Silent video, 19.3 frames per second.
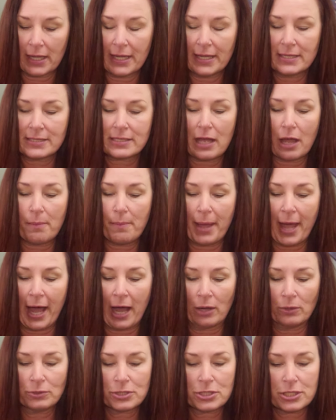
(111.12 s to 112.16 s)
is
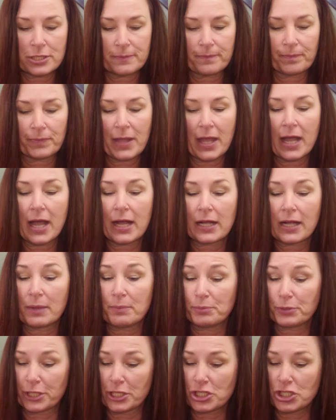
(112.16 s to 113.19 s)
about
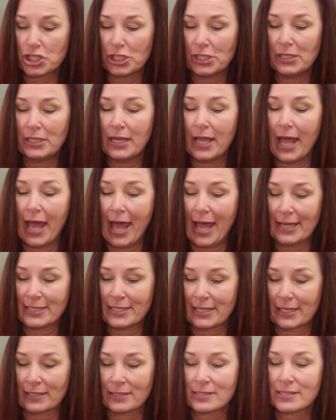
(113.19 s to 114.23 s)
completion,
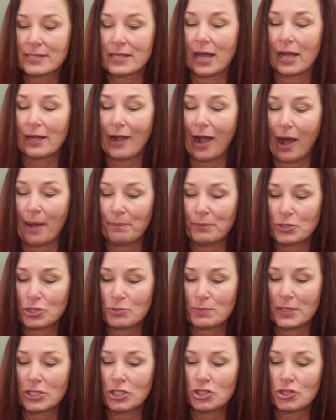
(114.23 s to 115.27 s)
endings,
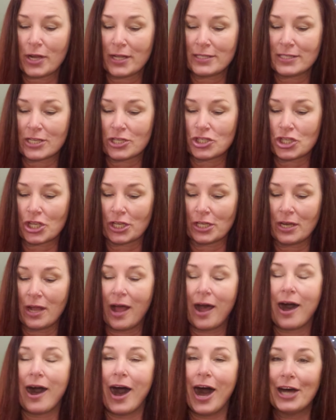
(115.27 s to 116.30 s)
accomplishment, transition,
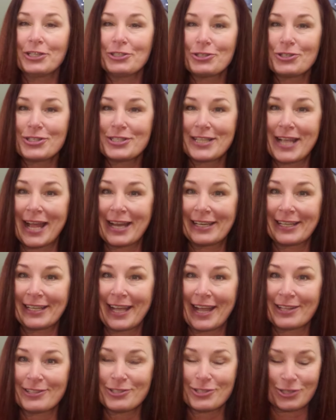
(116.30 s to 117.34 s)

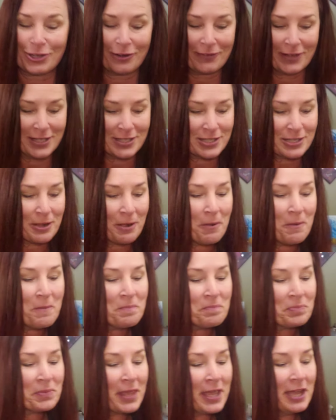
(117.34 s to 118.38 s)
understanding, and service.
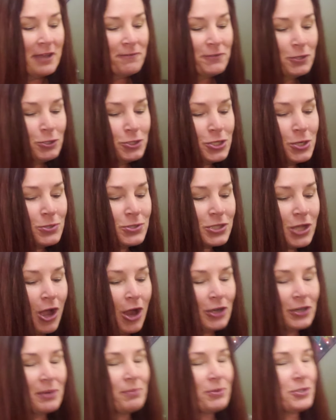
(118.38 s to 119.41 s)
If you chose
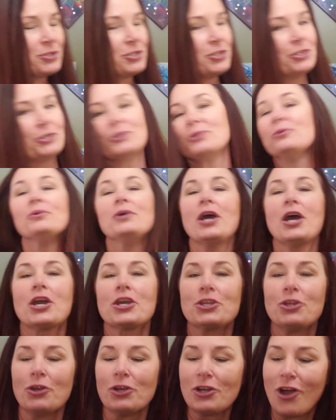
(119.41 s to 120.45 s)
card number two,
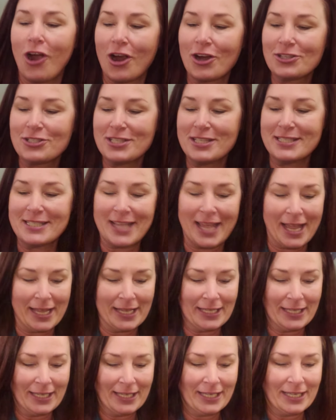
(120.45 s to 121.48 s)
your card
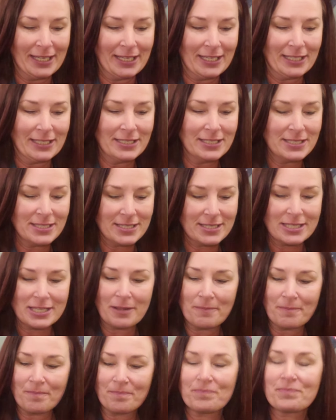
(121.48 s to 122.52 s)
today is
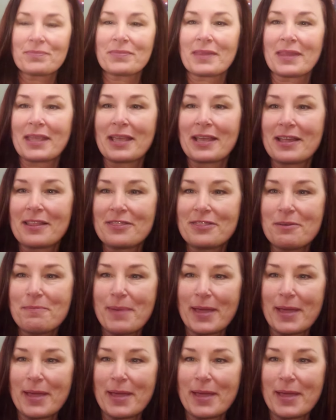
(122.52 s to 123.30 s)
the